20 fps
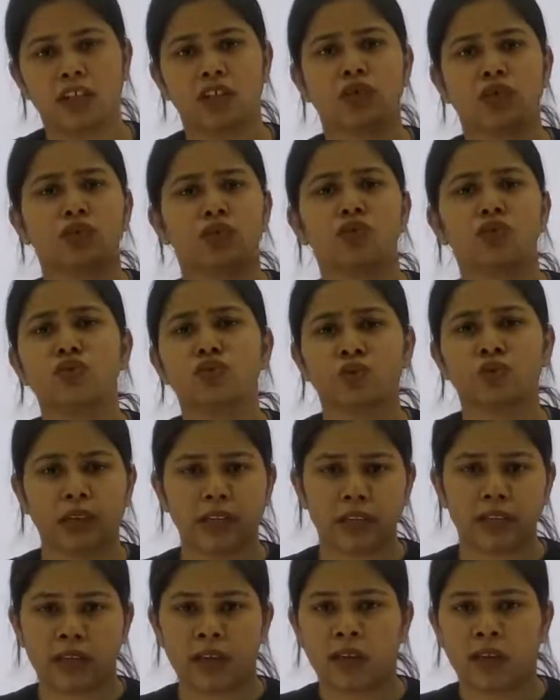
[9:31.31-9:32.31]
You
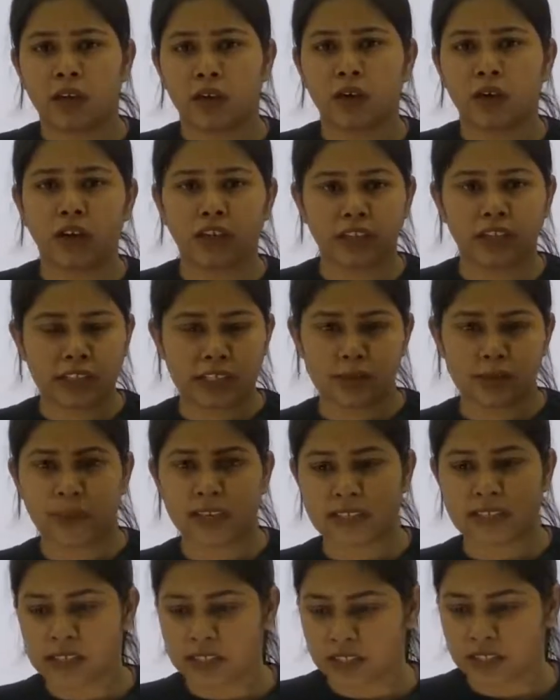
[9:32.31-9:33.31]
usually got these
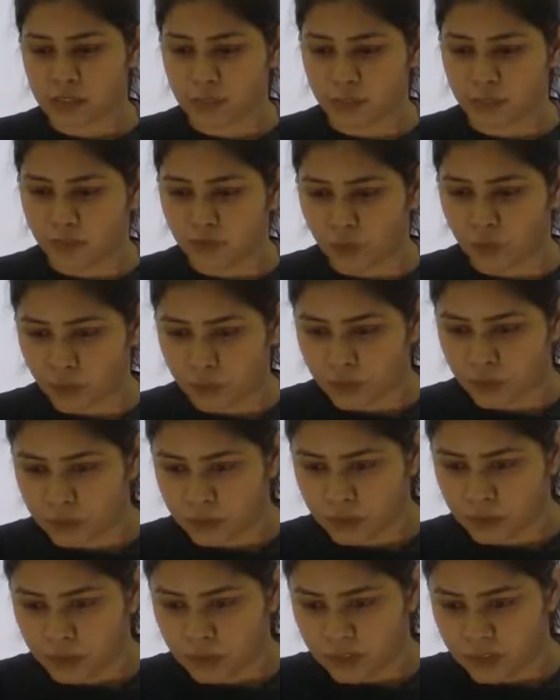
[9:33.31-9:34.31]
messages before
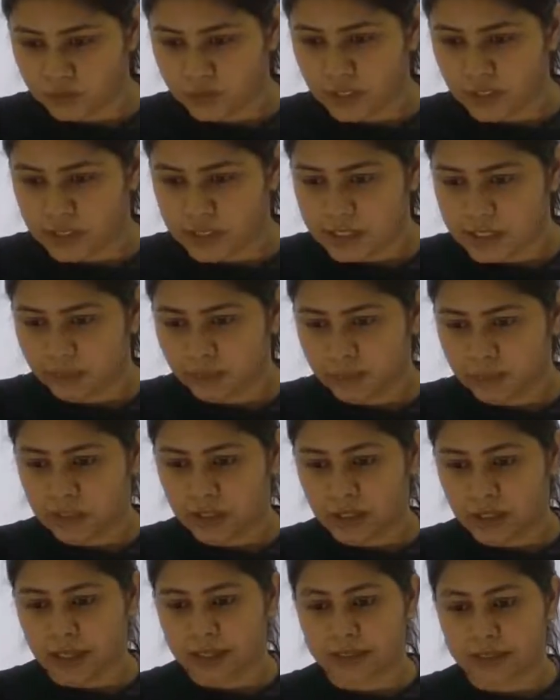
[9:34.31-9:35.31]
if there is something
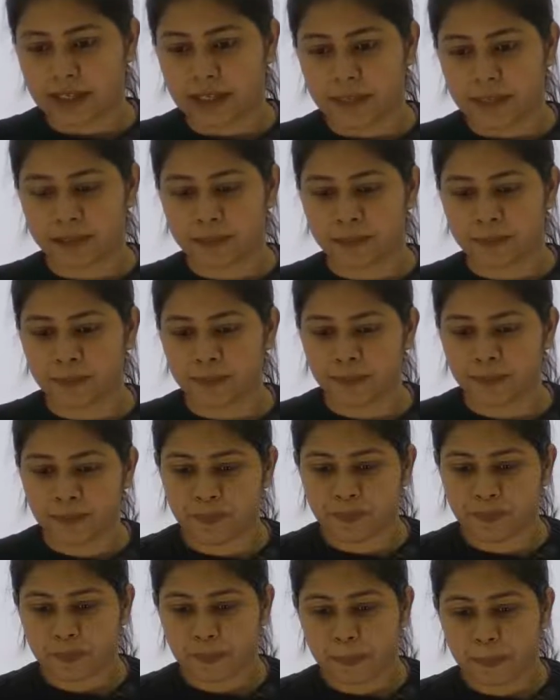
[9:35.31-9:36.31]
like that.
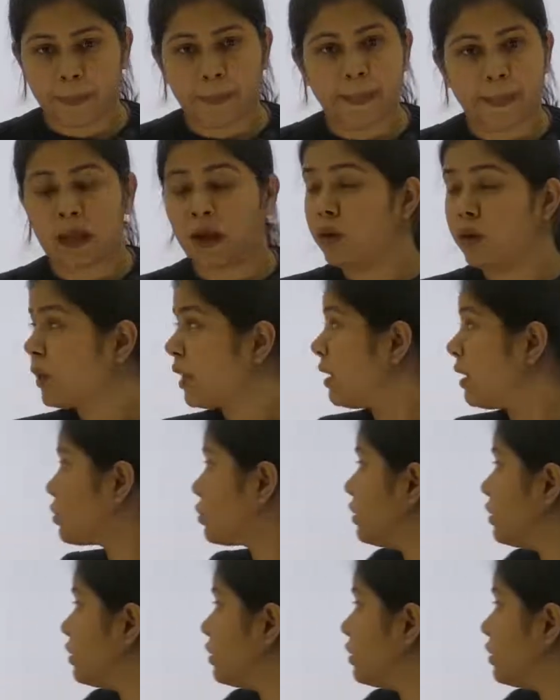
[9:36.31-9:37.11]
Okay, so